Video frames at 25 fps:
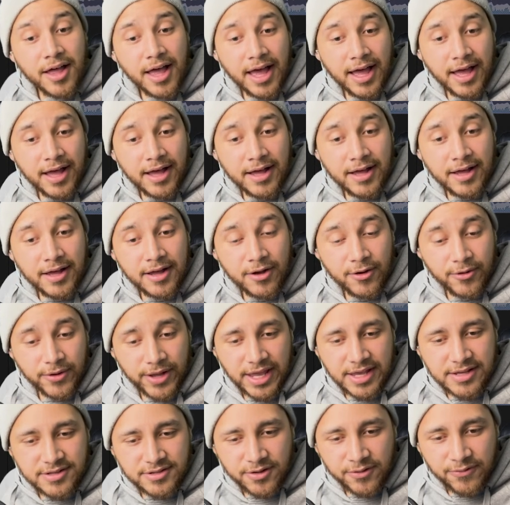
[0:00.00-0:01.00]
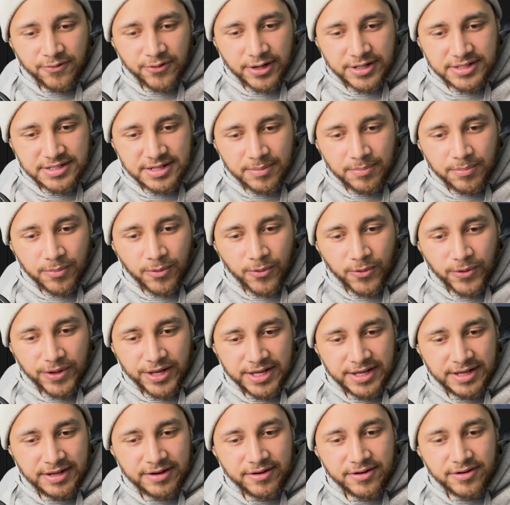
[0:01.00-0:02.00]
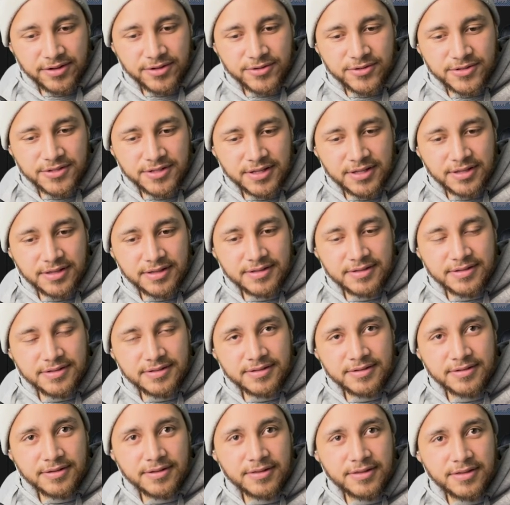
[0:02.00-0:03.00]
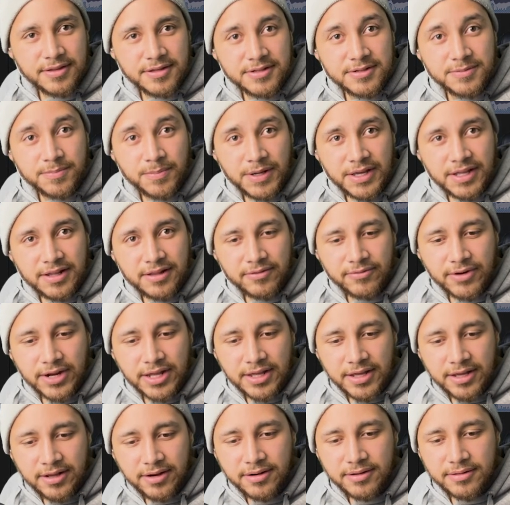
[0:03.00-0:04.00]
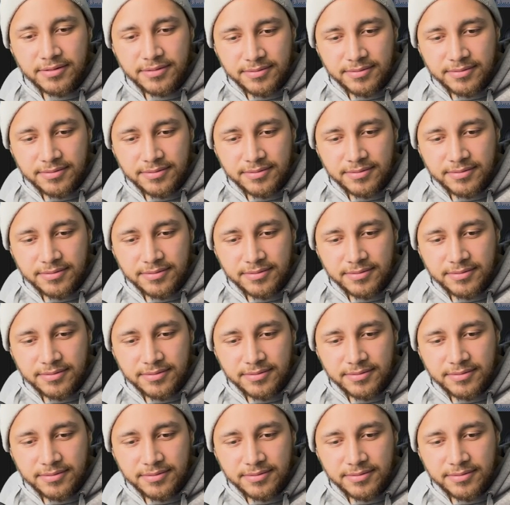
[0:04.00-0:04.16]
Okay, so for example, here you see this beat right here.